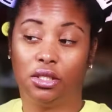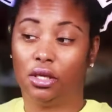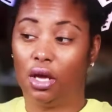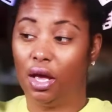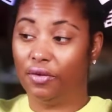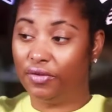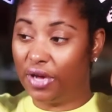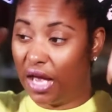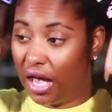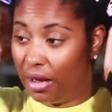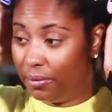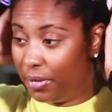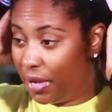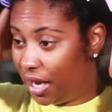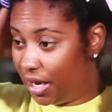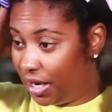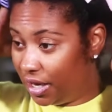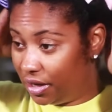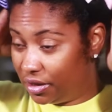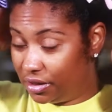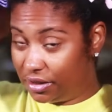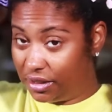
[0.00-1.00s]
So I've got my
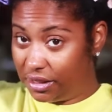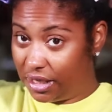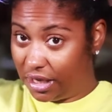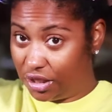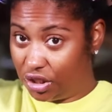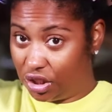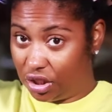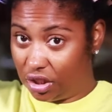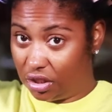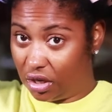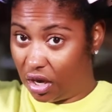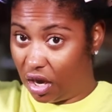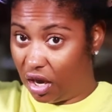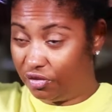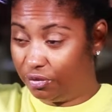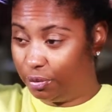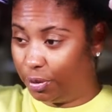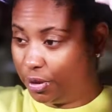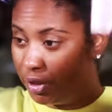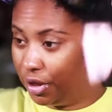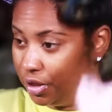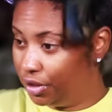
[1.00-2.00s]
hair sectioned
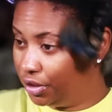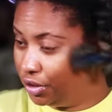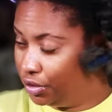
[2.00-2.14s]
off per